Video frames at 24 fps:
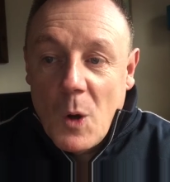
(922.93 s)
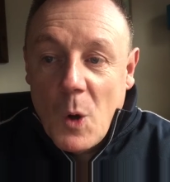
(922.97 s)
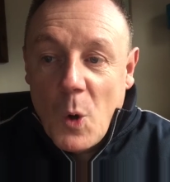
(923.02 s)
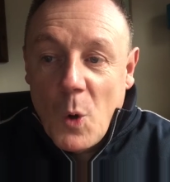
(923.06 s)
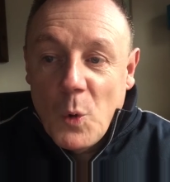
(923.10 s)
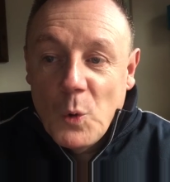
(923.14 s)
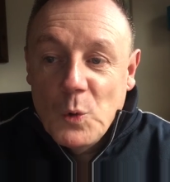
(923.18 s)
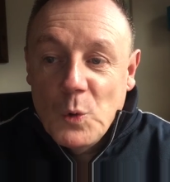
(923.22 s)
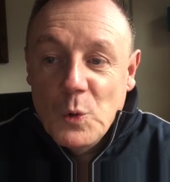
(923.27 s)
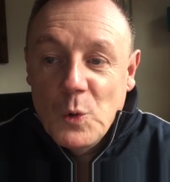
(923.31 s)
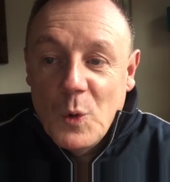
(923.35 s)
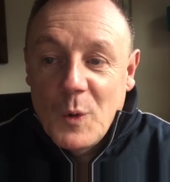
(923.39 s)

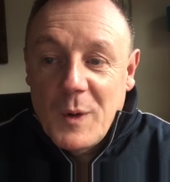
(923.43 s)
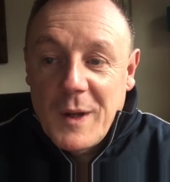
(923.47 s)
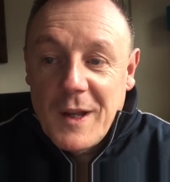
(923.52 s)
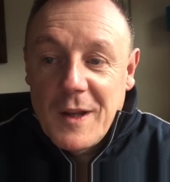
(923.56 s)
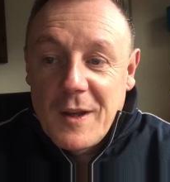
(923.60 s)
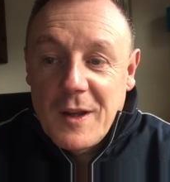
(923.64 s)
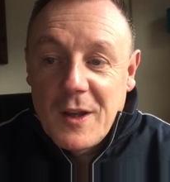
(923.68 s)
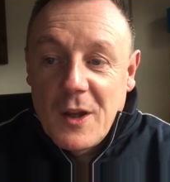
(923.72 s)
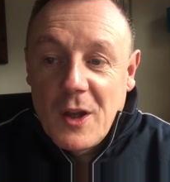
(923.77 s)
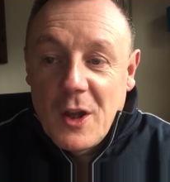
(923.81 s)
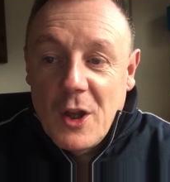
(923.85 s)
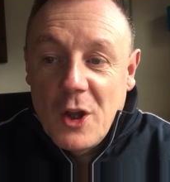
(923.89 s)
or
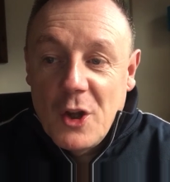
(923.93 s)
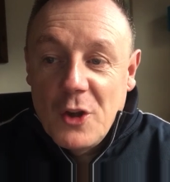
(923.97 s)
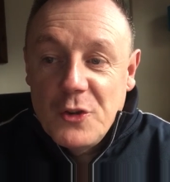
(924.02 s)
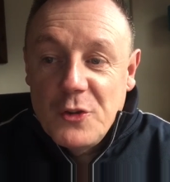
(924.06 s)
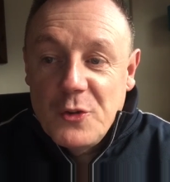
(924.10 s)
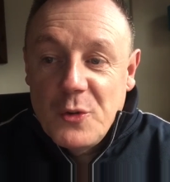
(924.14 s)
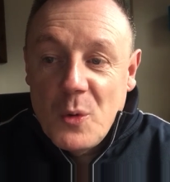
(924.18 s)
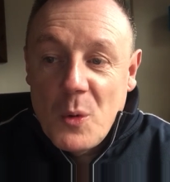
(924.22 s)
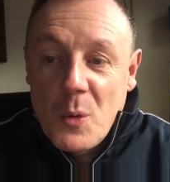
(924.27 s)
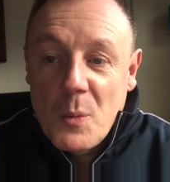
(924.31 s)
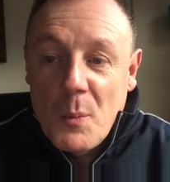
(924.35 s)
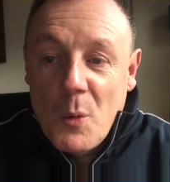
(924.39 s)
looking
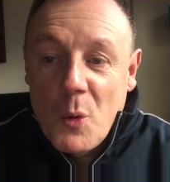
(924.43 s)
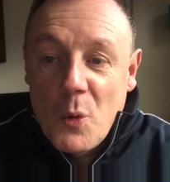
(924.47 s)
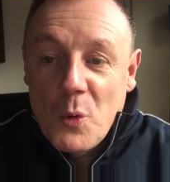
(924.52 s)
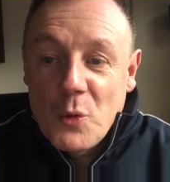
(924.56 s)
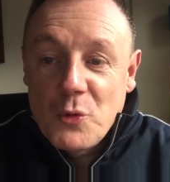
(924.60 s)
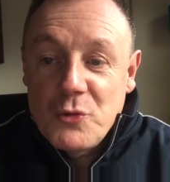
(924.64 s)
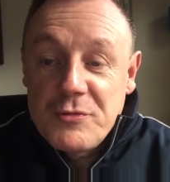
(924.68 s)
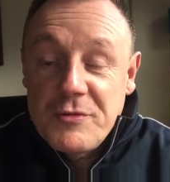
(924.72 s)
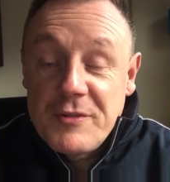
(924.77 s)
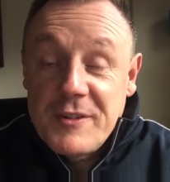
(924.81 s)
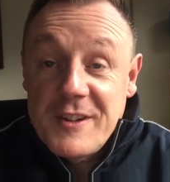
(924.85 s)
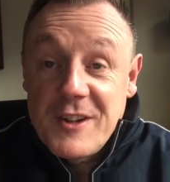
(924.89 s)
to a more
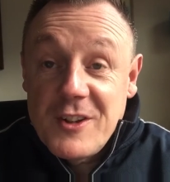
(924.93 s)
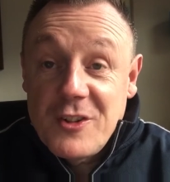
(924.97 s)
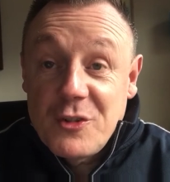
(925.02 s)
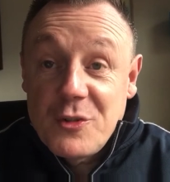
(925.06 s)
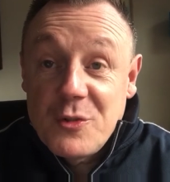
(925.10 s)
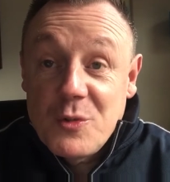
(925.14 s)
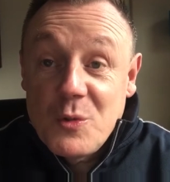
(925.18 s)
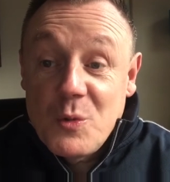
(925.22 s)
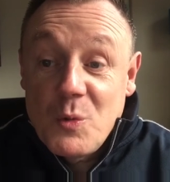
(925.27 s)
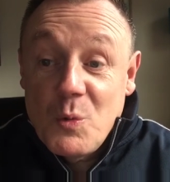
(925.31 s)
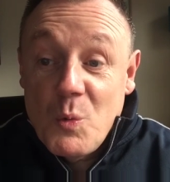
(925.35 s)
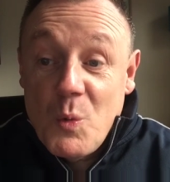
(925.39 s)

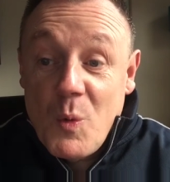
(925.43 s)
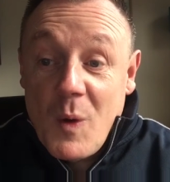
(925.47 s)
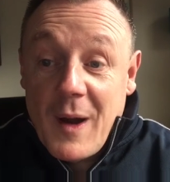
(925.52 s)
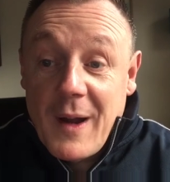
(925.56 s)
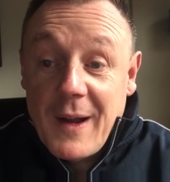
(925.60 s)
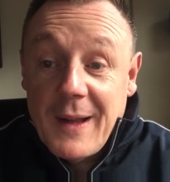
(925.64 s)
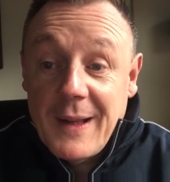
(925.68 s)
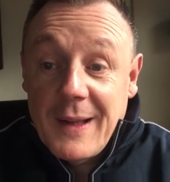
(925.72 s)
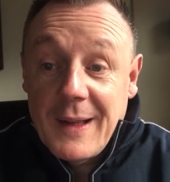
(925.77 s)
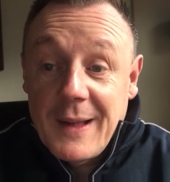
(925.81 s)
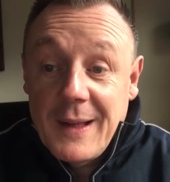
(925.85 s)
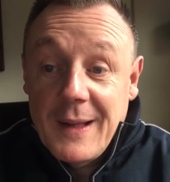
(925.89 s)
traditional
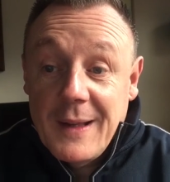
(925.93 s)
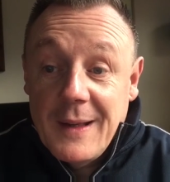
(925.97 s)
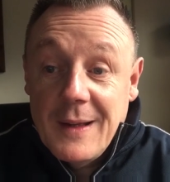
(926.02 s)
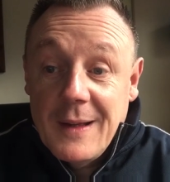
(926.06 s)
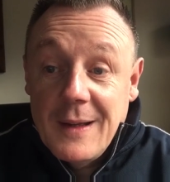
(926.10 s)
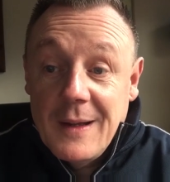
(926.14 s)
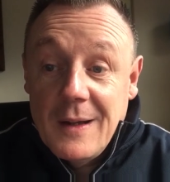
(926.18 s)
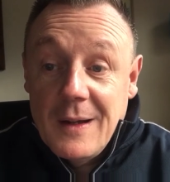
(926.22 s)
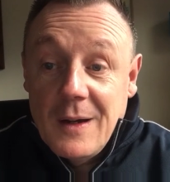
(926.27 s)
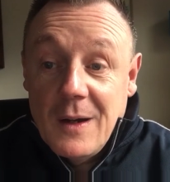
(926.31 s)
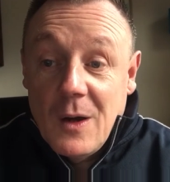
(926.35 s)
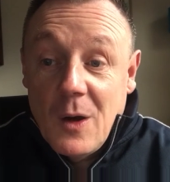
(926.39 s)
way
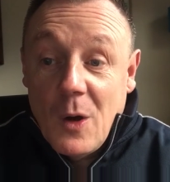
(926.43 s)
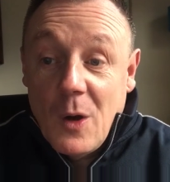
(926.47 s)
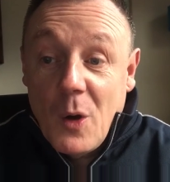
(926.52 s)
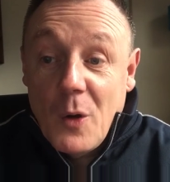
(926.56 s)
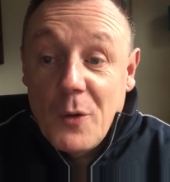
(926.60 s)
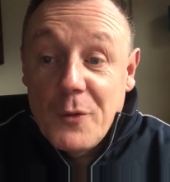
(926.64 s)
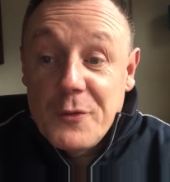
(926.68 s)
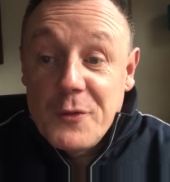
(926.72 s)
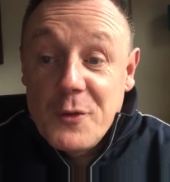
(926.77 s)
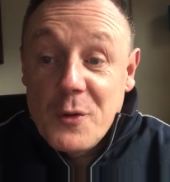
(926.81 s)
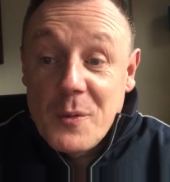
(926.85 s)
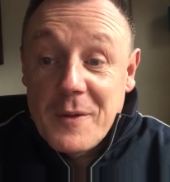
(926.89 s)

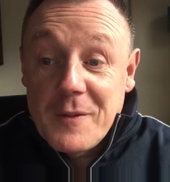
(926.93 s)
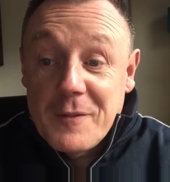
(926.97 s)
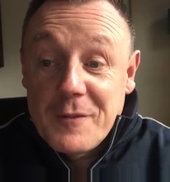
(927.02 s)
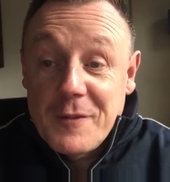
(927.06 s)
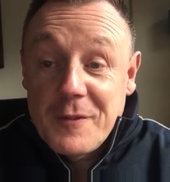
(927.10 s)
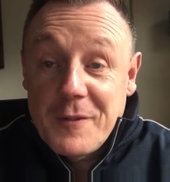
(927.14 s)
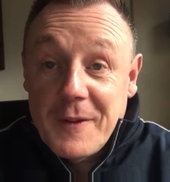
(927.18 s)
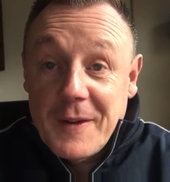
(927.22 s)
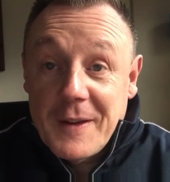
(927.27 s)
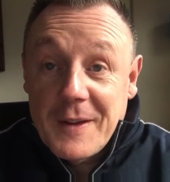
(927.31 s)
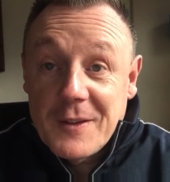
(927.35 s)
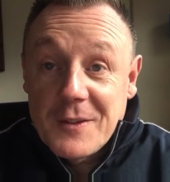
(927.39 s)
of doing
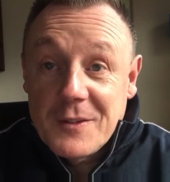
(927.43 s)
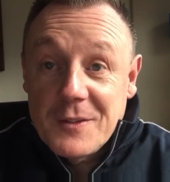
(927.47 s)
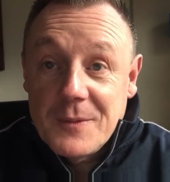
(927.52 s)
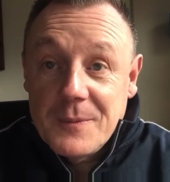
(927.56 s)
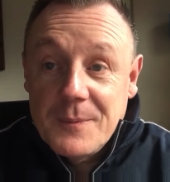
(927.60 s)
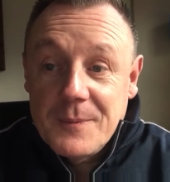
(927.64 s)
things.